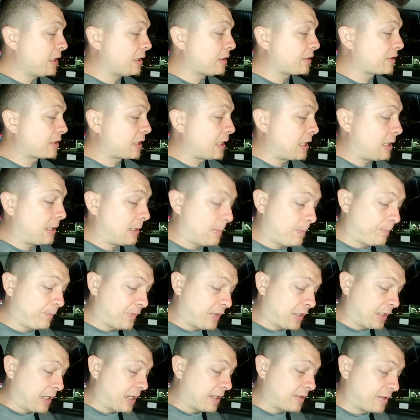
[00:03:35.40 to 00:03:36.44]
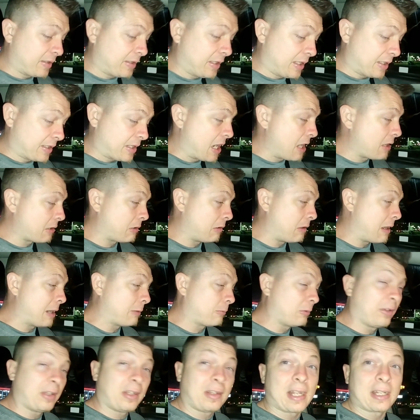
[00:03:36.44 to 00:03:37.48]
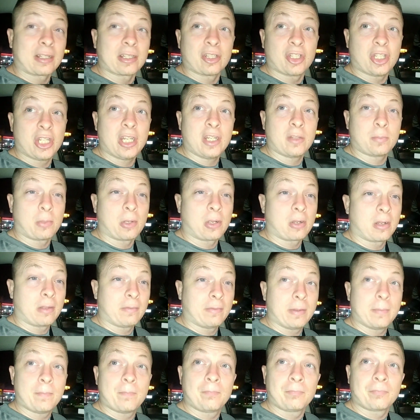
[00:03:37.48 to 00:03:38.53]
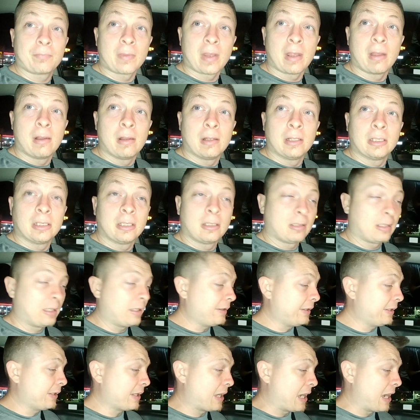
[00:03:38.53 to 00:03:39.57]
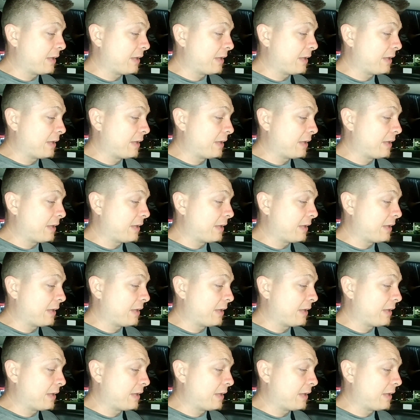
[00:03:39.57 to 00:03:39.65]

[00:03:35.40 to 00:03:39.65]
this, the quesadilla taco. I really like the cheese part of it. Mm-hmm.